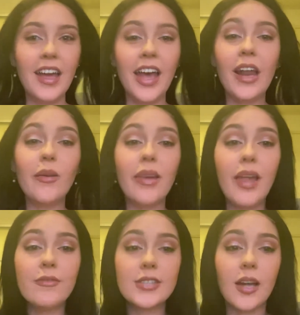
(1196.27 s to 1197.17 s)
And I'd
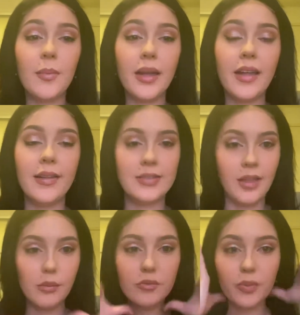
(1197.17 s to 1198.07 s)
love to cut my hair this
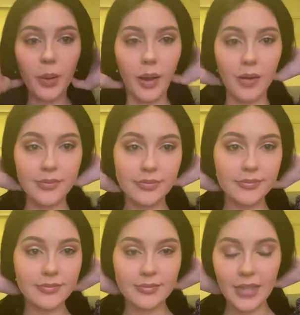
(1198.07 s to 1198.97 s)
length, but
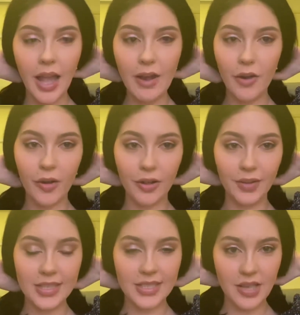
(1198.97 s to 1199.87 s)
I know if
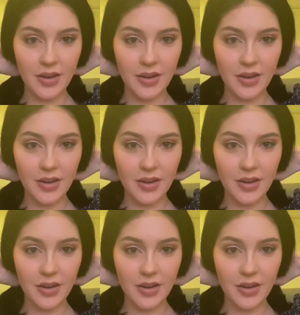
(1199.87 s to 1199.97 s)
I did,